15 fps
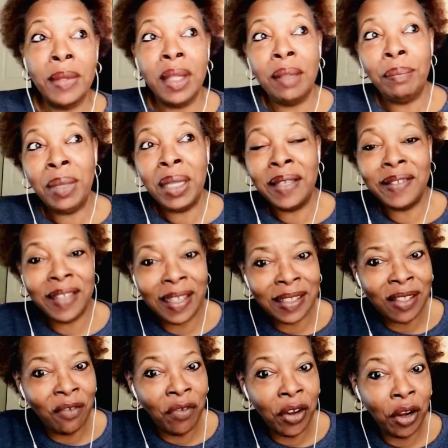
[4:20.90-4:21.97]
Because that's
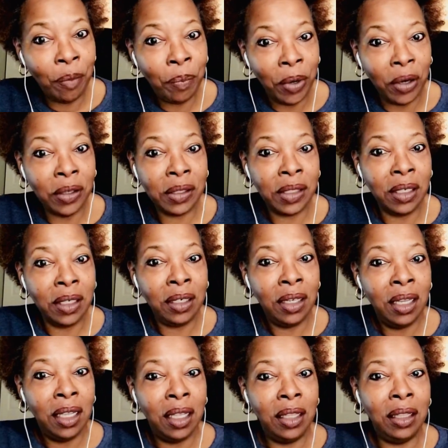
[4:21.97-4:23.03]
the very person
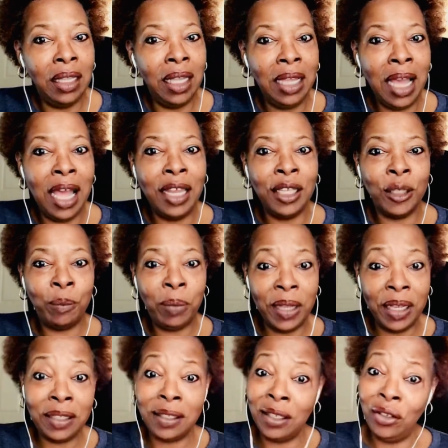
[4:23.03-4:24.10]
that God has
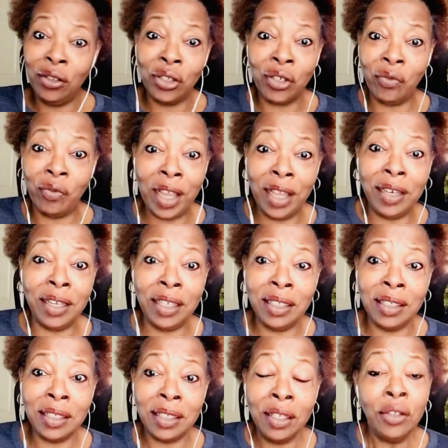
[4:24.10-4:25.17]
placed in your
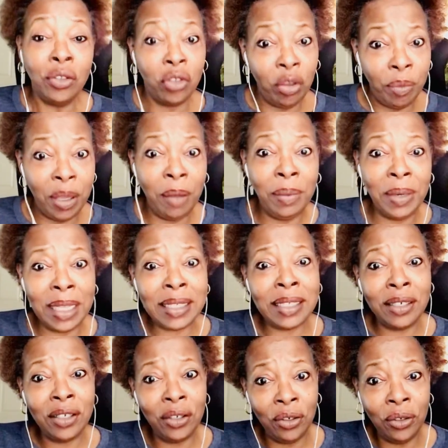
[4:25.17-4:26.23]
surroundings to be a
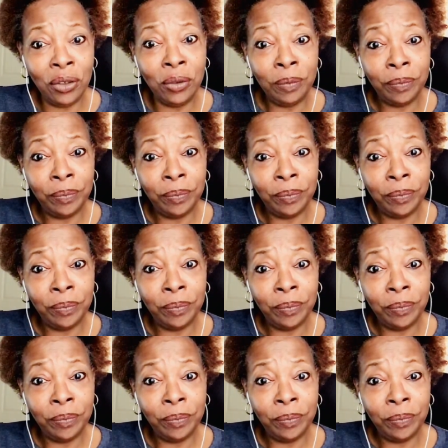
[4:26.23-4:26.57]
blessing to you.